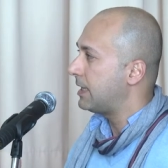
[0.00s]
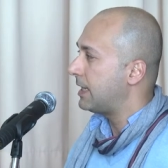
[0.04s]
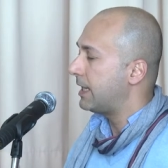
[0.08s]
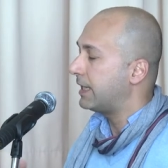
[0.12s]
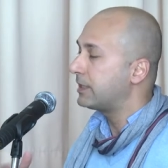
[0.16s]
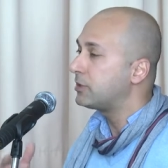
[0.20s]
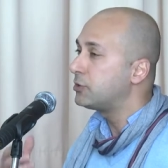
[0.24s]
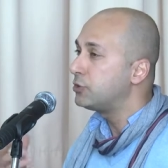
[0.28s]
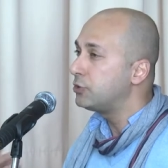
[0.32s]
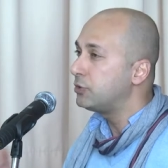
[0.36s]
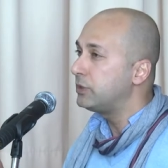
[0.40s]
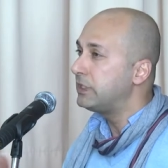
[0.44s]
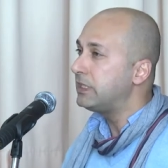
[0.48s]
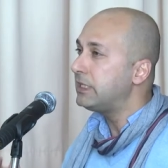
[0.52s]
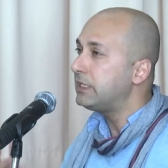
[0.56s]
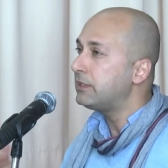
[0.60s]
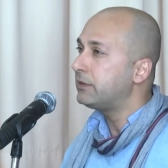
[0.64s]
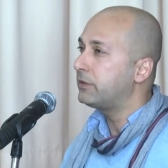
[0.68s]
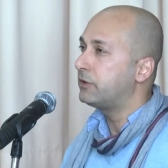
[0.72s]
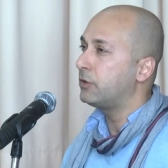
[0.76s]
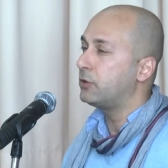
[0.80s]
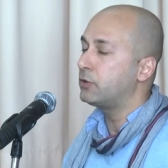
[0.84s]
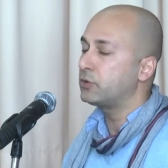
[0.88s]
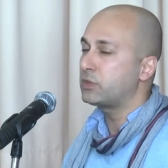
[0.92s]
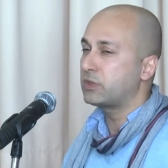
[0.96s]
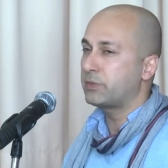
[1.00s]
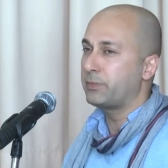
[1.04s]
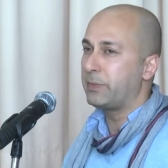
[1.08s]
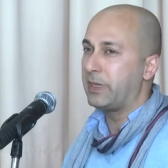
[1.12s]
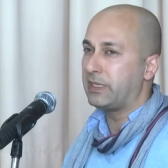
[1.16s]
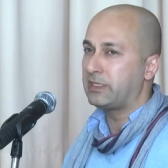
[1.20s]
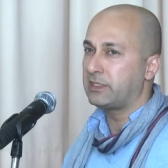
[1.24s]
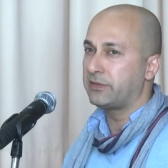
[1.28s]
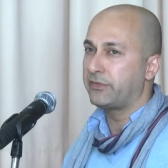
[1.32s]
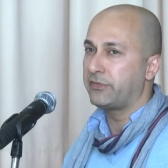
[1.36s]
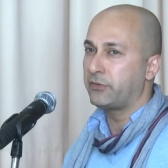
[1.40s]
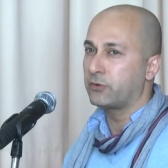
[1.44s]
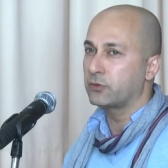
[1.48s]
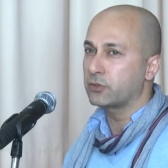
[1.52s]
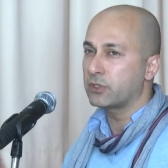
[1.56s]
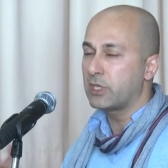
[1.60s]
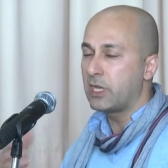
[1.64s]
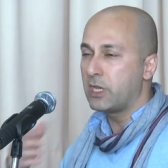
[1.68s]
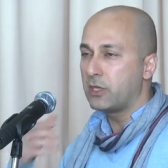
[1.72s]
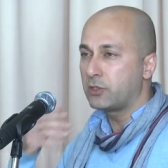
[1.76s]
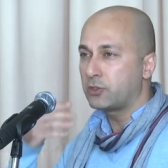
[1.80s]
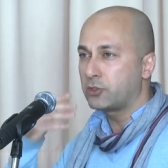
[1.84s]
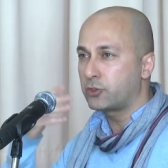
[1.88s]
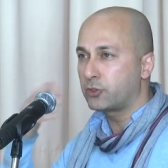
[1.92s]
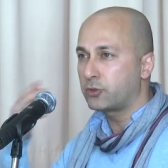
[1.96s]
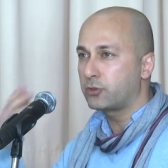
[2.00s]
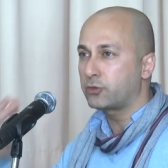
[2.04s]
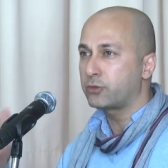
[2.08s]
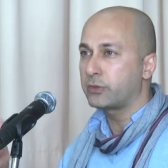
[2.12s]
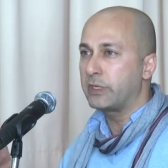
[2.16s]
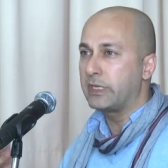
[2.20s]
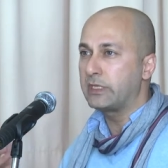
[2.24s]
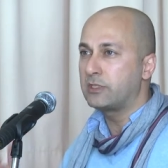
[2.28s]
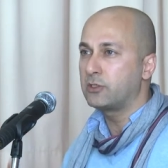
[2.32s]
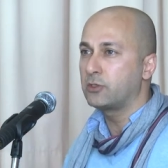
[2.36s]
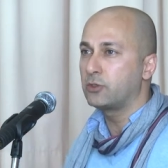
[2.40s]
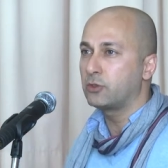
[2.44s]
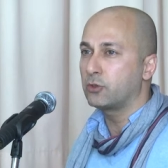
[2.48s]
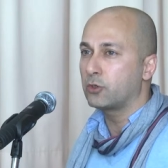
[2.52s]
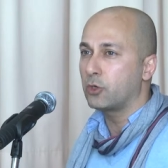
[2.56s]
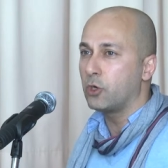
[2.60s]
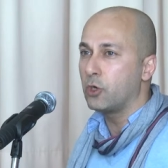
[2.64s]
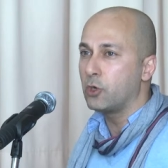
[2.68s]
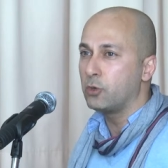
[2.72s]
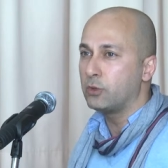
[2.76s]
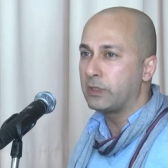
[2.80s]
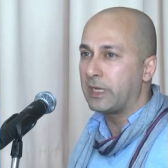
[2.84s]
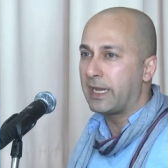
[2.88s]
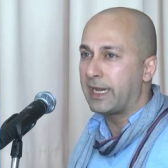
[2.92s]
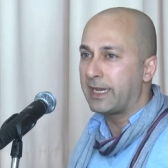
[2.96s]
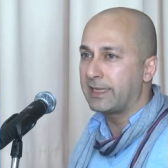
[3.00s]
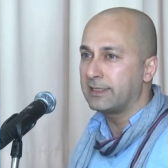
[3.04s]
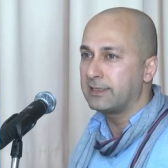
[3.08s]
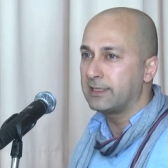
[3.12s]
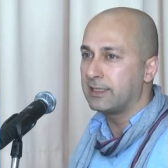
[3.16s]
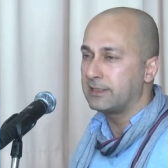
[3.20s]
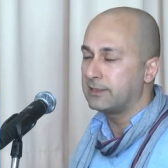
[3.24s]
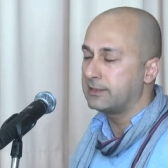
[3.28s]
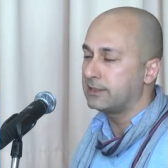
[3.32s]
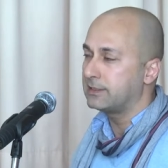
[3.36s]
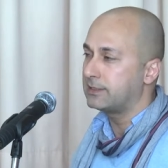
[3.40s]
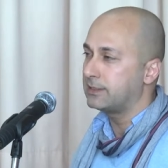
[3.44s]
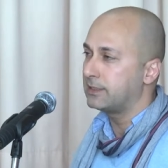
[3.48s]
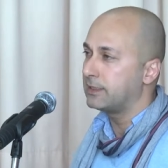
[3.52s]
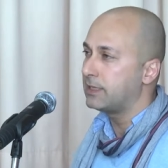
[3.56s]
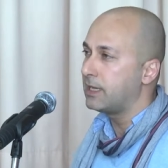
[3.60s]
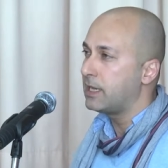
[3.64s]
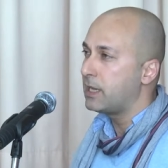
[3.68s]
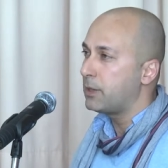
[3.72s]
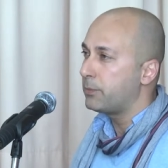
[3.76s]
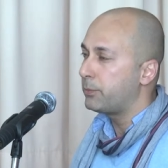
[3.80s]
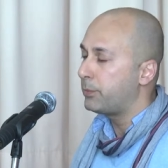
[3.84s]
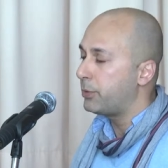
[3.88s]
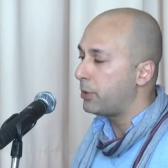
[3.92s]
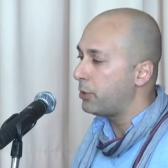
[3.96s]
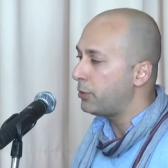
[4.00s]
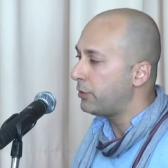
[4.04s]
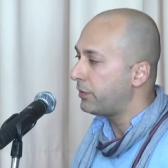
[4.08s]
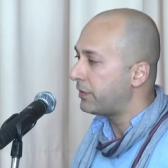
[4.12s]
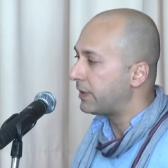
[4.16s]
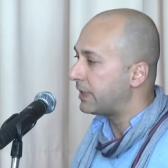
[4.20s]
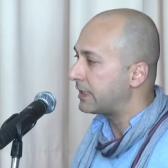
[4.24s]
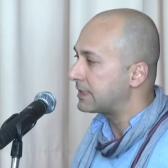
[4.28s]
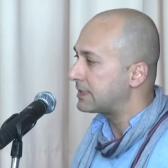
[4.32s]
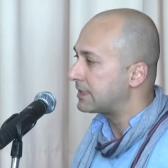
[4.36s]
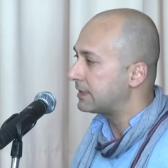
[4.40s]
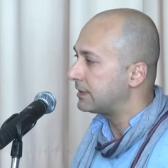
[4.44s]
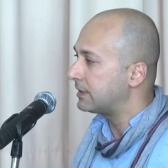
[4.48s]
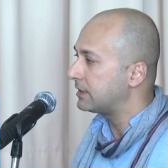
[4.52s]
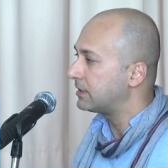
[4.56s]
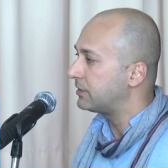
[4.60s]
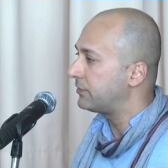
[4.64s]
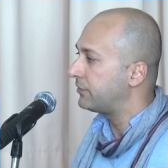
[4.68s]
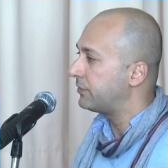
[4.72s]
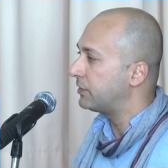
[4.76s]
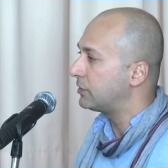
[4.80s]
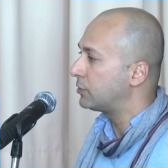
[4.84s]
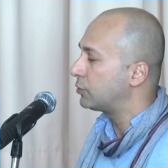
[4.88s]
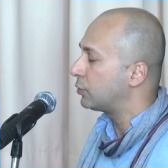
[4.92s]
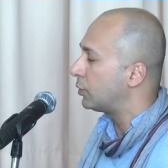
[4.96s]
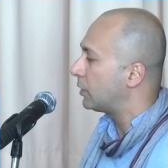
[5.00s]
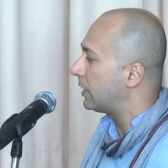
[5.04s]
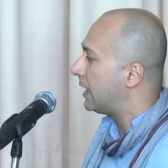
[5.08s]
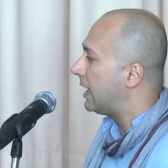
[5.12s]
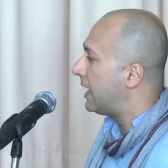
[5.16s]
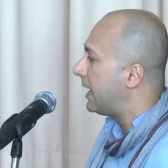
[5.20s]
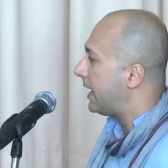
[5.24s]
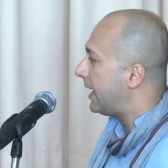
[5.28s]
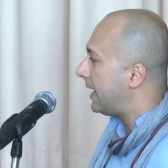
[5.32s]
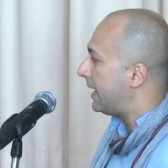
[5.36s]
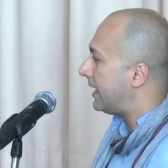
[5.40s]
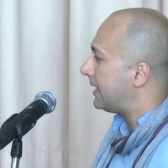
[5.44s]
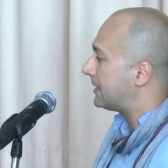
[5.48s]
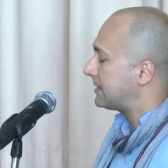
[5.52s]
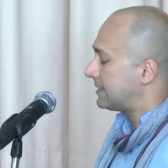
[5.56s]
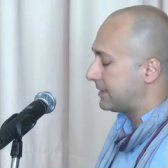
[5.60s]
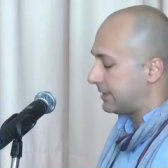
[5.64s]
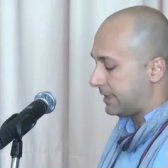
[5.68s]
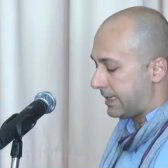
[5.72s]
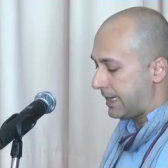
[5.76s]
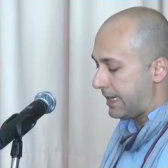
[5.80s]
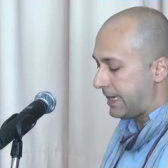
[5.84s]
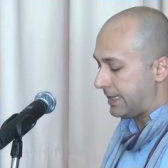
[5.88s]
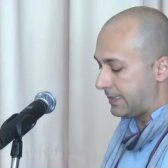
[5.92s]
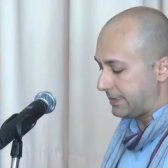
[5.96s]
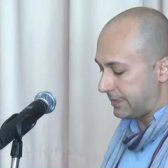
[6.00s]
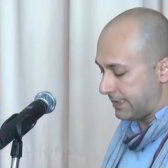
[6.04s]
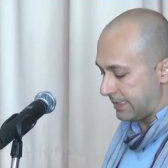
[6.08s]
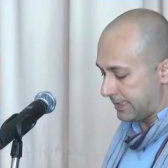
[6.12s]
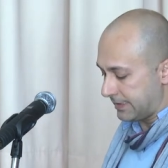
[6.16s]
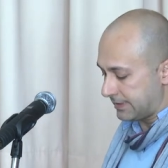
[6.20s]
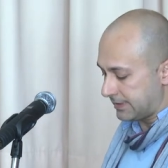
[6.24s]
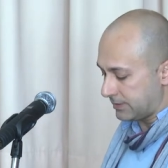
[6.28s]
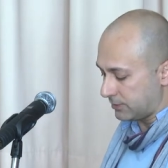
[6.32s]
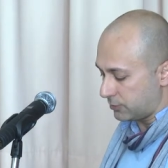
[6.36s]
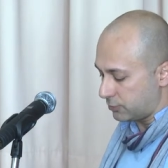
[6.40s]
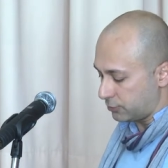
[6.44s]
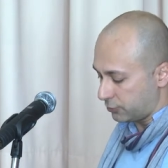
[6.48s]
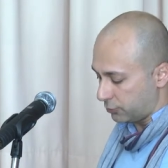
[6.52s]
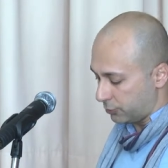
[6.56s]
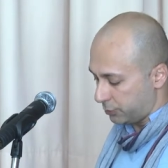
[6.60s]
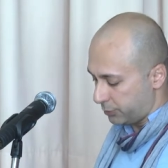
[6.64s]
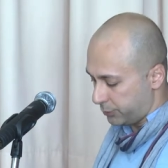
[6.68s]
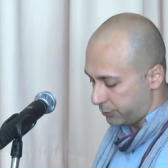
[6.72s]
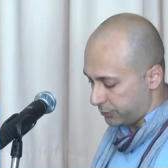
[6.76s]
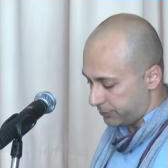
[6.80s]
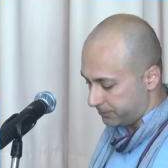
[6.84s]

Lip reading: And you need those metaphors to create your own identity, both as an individual and as a group.